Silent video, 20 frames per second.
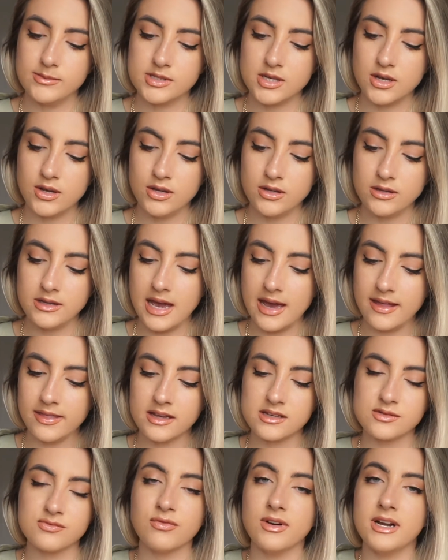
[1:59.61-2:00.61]
So yeah,
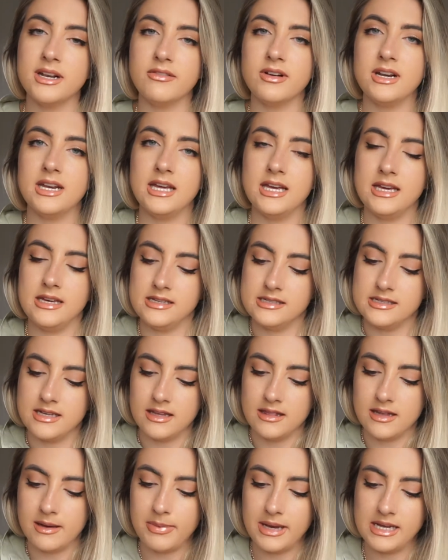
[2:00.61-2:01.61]
that's really, really easy.
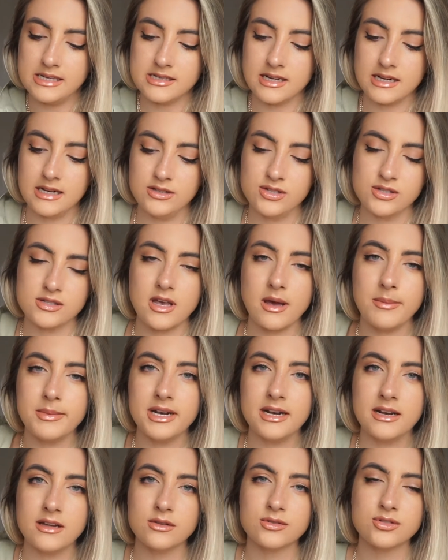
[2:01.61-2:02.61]
They basically just come in a little